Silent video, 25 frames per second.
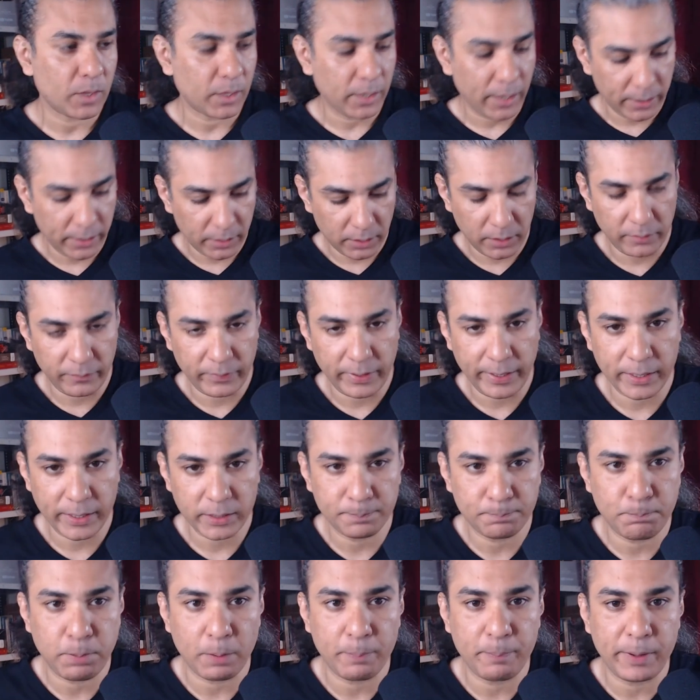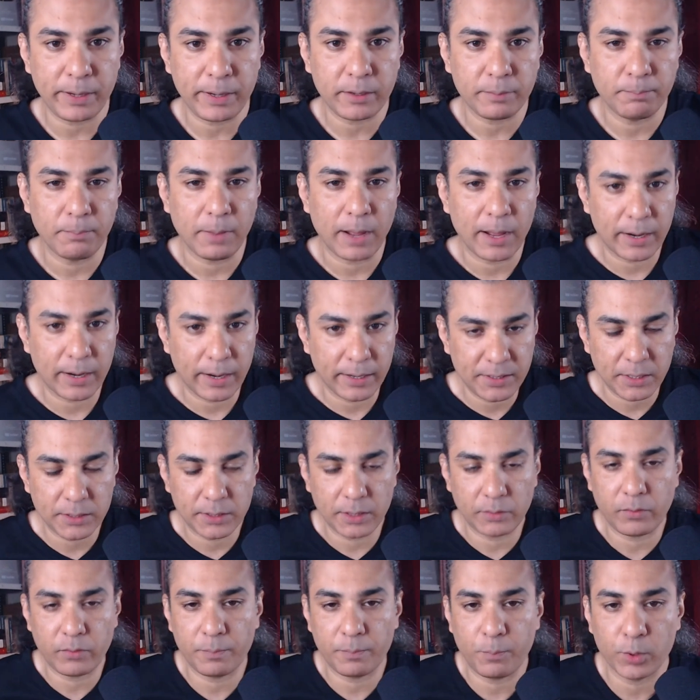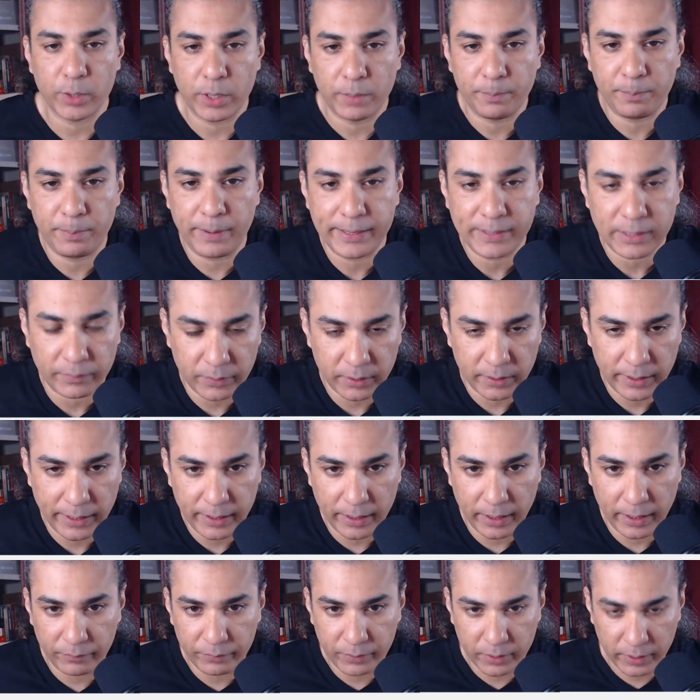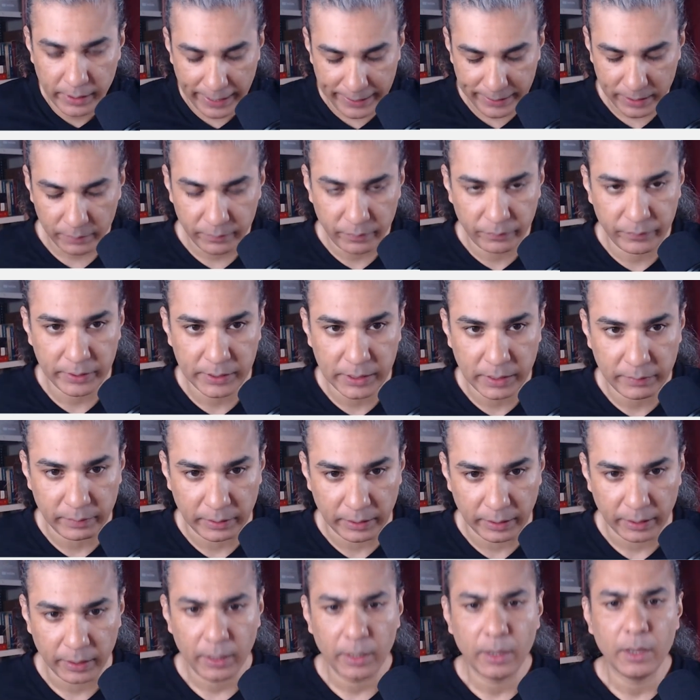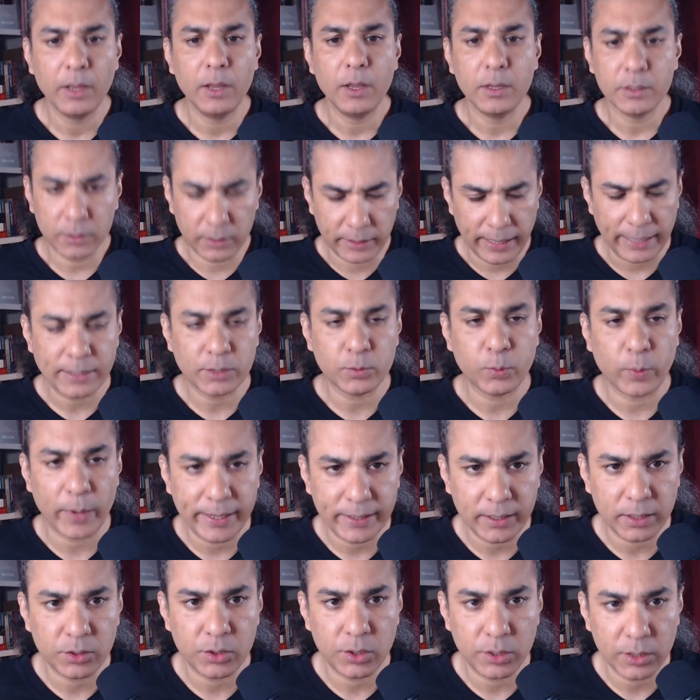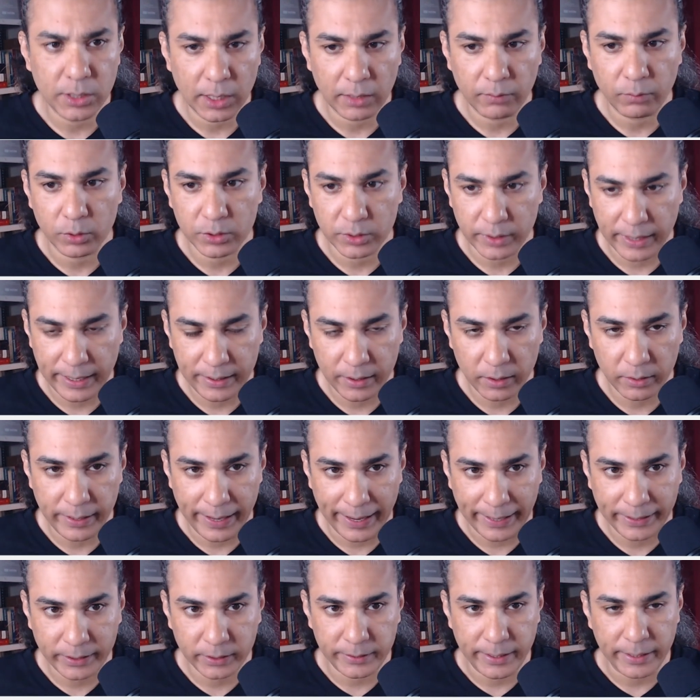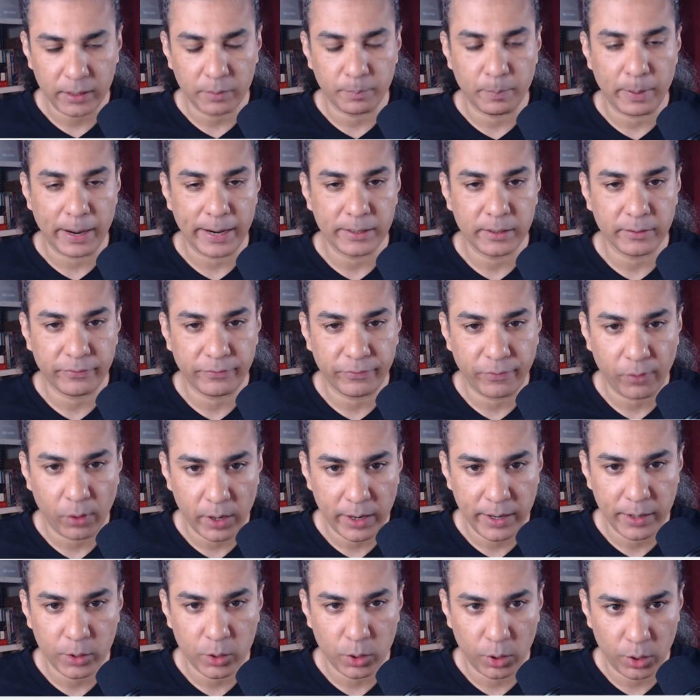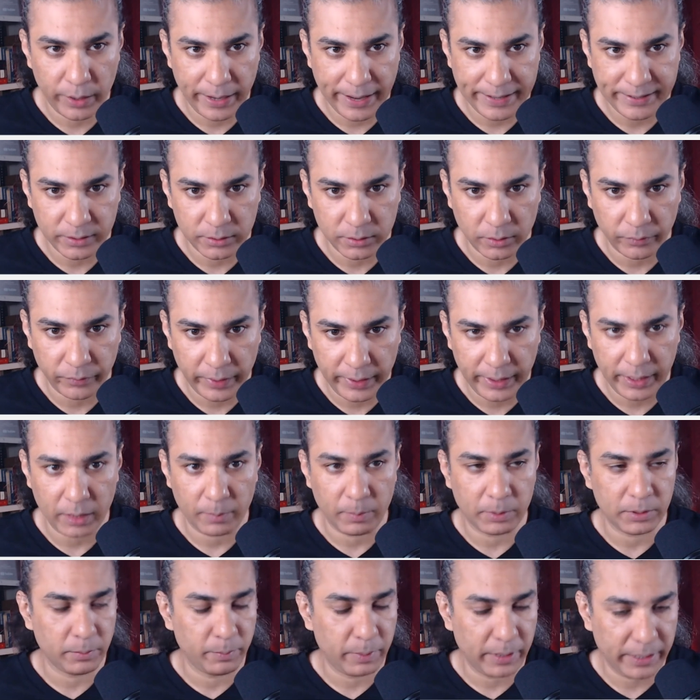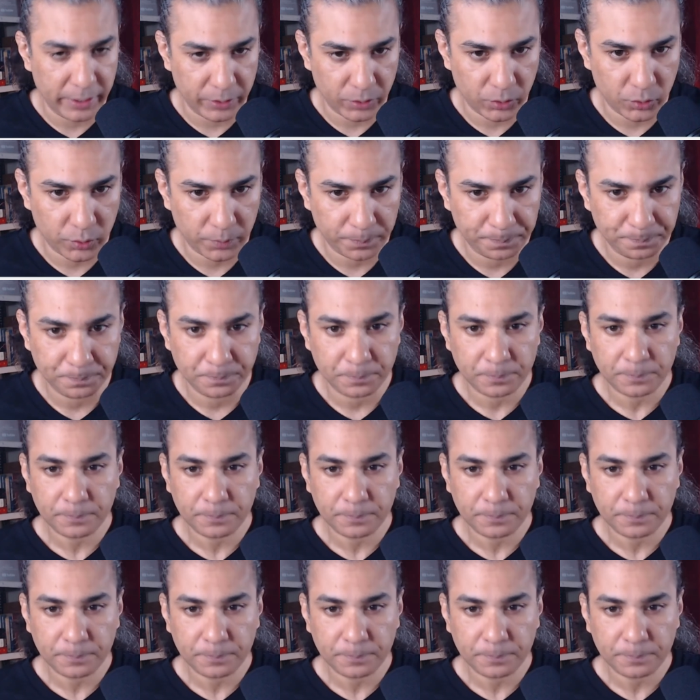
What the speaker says: Right, the various puppet maharajas that were put in place after 1857. So that's why the cheetah was rendered extinct by the foreign colonizers of India, by the British.